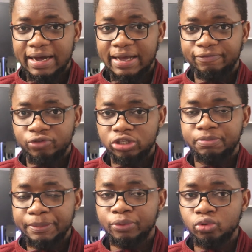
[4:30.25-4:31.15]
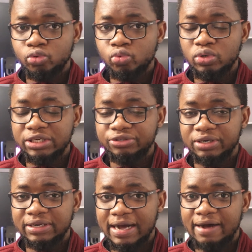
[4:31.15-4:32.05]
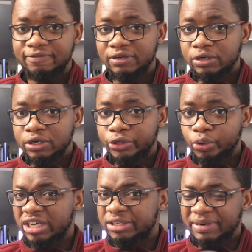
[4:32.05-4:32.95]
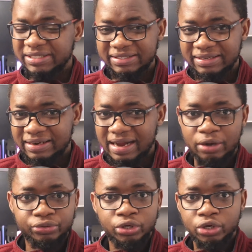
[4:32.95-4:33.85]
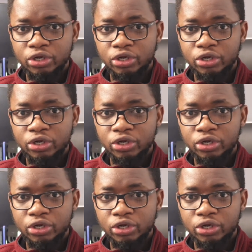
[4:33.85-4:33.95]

I have taught people who literally have no experience in the cloud,